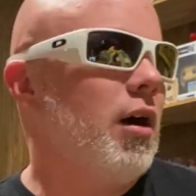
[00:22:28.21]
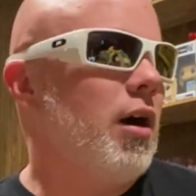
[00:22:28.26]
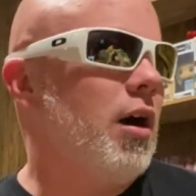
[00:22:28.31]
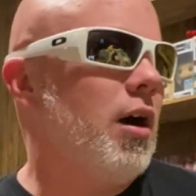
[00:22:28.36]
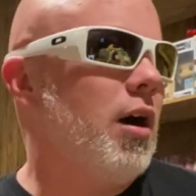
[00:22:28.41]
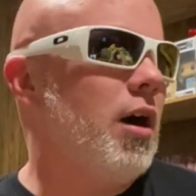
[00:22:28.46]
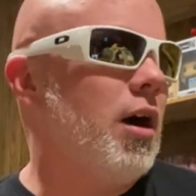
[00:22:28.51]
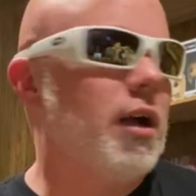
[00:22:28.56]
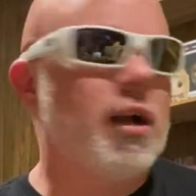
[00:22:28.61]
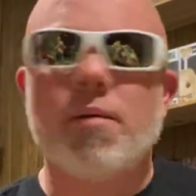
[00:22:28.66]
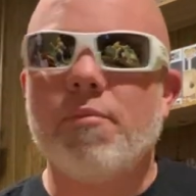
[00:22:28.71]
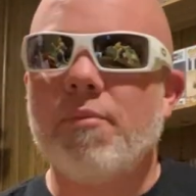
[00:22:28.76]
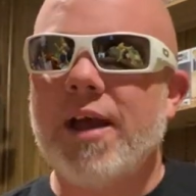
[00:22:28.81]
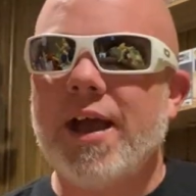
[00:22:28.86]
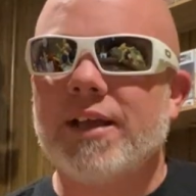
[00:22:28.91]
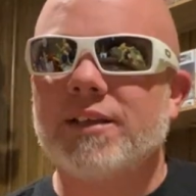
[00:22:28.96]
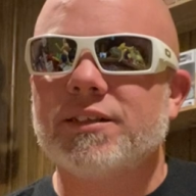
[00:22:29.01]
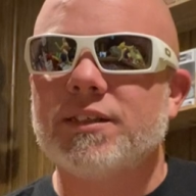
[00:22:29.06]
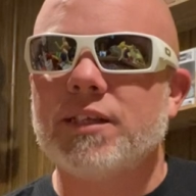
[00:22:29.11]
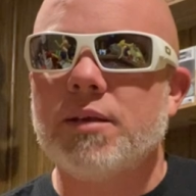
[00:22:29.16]
Uh, come
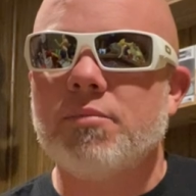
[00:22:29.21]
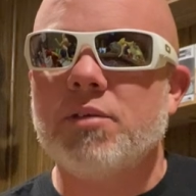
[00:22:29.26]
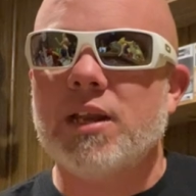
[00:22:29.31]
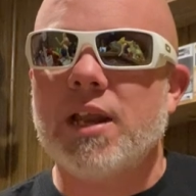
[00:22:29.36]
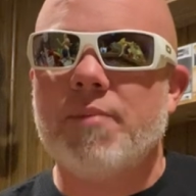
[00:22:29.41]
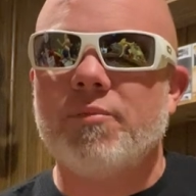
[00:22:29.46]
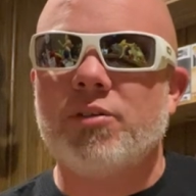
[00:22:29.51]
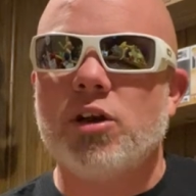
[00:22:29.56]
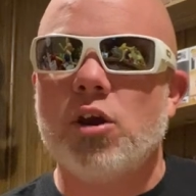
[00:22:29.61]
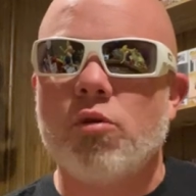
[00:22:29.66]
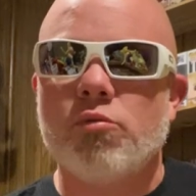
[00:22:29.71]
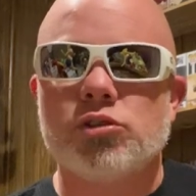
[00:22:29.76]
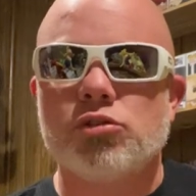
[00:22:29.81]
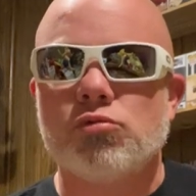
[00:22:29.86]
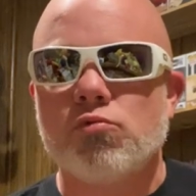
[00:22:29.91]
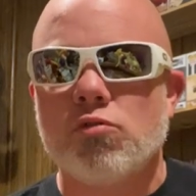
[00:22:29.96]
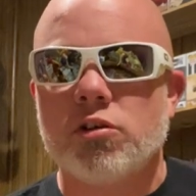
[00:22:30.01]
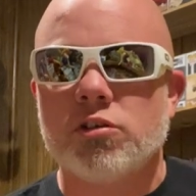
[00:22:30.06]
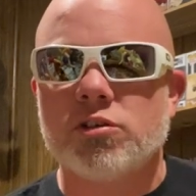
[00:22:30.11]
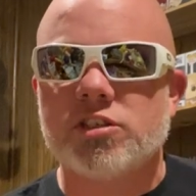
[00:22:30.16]
back and see me. Let me know what
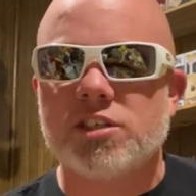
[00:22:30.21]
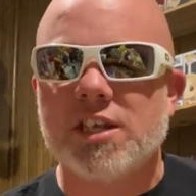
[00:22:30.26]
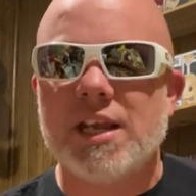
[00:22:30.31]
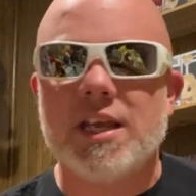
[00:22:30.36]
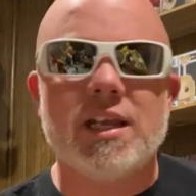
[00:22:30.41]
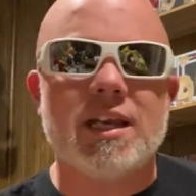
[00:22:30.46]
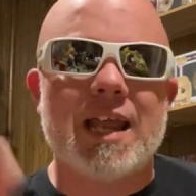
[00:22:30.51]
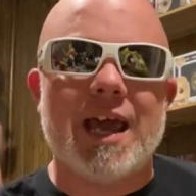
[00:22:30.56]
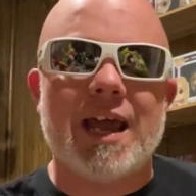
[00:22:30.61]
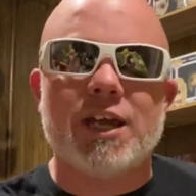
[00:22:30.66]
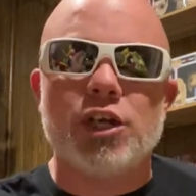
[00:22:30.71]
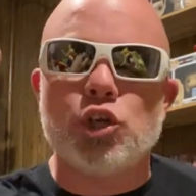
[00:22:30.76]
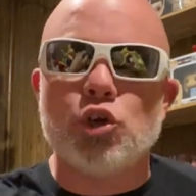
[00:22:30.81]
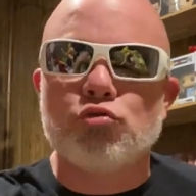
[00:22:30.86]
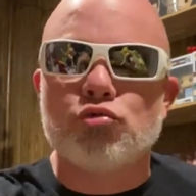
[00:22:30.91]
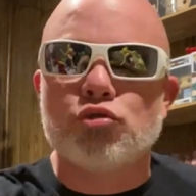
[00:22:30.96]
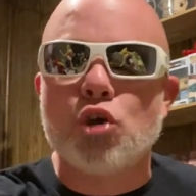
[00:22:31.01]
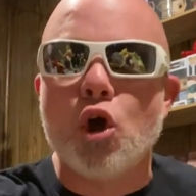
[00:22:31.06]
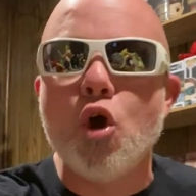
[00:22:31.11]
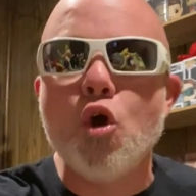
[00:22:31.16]
you want to see later,
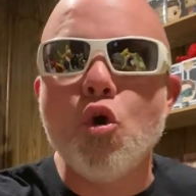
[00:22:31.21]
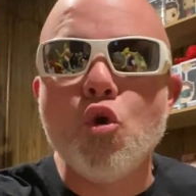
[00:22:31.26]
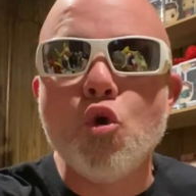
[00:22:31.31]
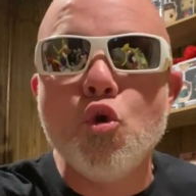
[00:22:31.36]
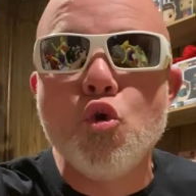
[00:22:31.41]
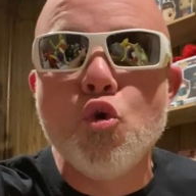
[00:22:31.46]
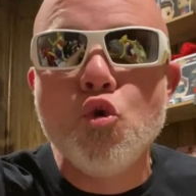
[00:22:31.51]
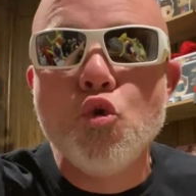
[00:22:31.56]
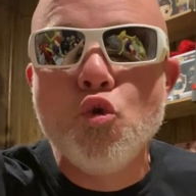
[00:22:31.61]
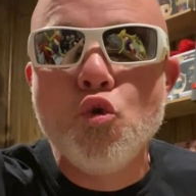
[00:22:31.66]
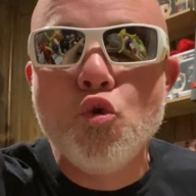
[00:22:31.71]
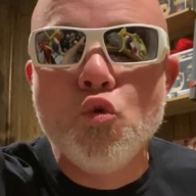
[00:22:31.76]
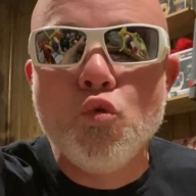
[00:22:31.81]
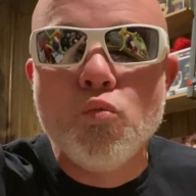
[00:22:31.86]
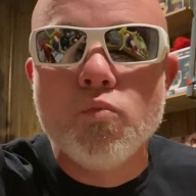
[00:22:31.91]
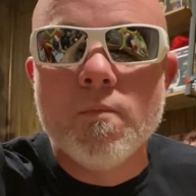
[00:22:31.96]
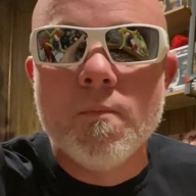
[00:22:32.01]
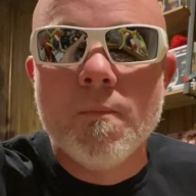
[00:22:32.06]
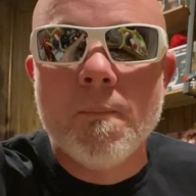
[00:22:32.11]
YouTube.